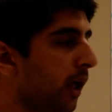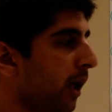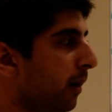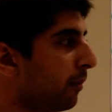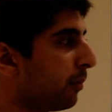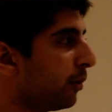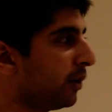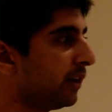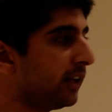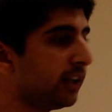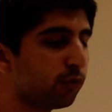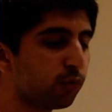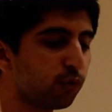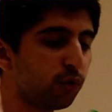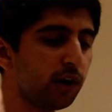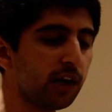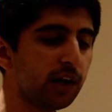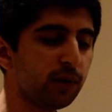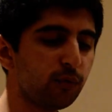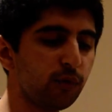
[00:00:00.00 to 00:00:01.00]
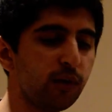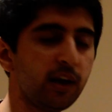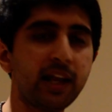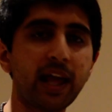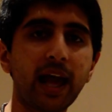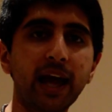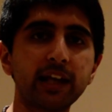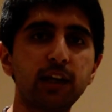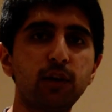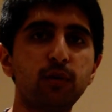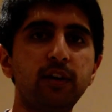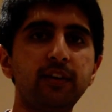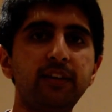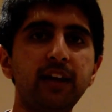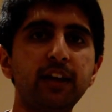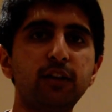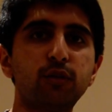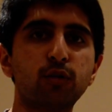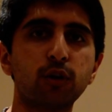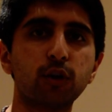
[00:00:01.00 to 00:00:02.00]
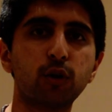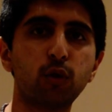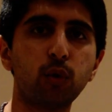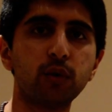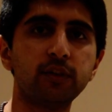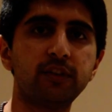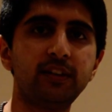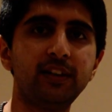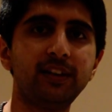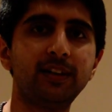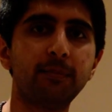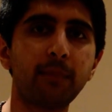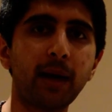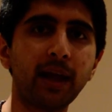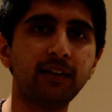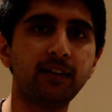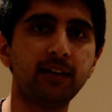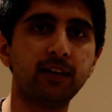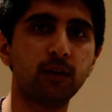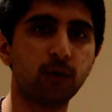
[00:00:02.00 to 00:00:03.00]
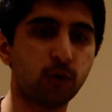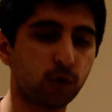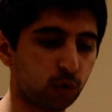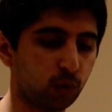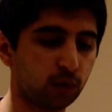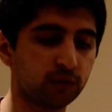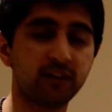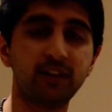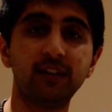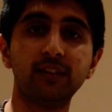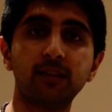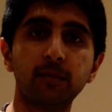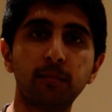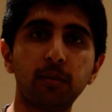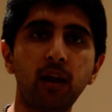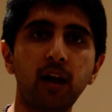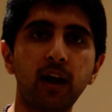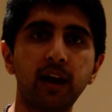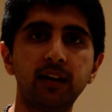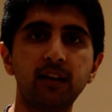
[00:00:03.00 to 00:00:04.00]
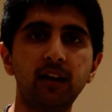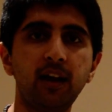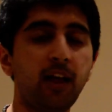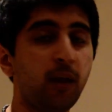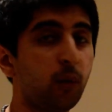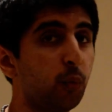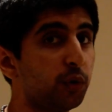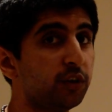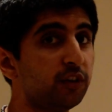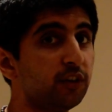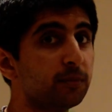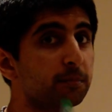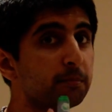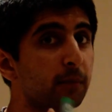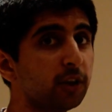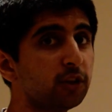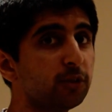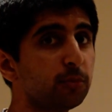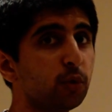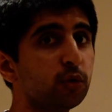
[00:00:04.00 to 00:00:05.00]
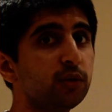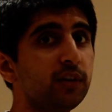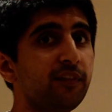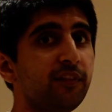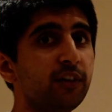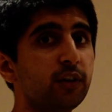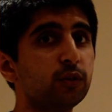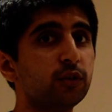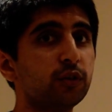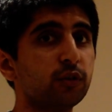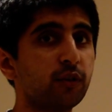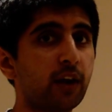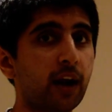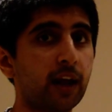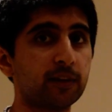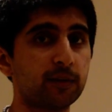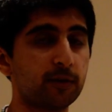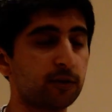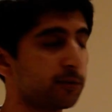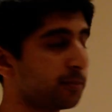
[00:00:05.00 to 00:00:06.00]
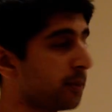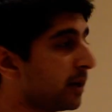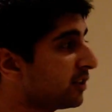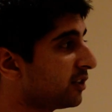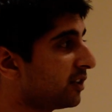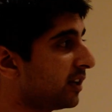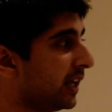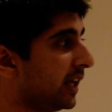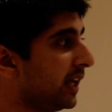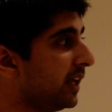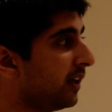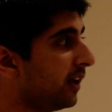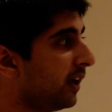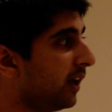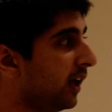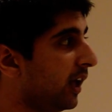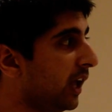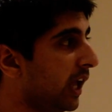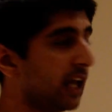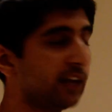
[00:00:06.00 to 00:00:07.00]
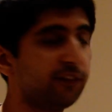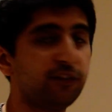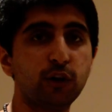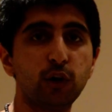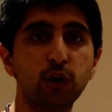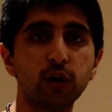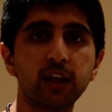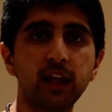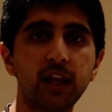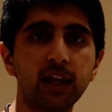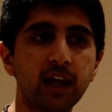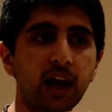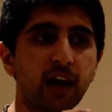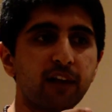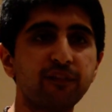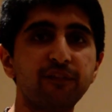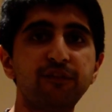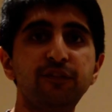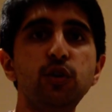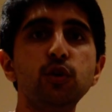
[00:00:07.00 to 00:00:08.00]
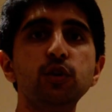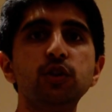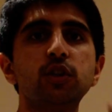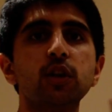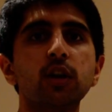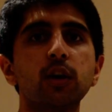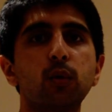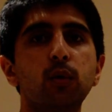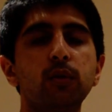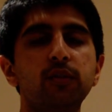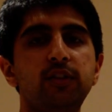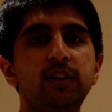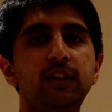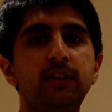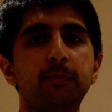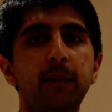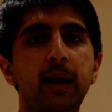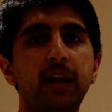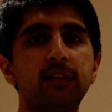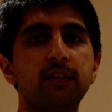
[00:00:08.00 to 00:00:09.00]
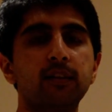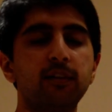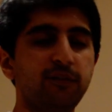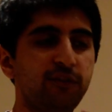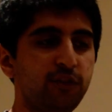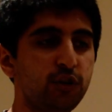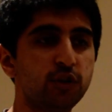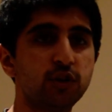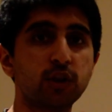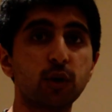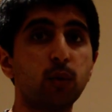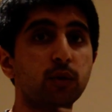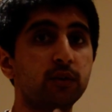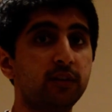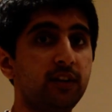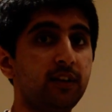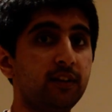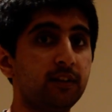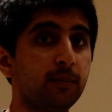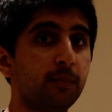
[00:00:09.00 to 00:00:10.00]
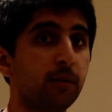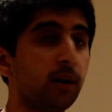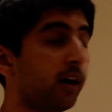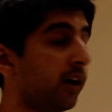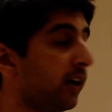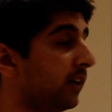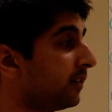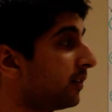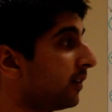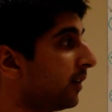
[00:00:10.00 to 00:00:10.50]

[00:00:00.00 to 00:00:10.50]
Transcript: but you need really, really accurate data on quantity demanded or quantity supplied, which is much more difficult to grasp, especially if you're looking at future quantity demands and future quantity supplied.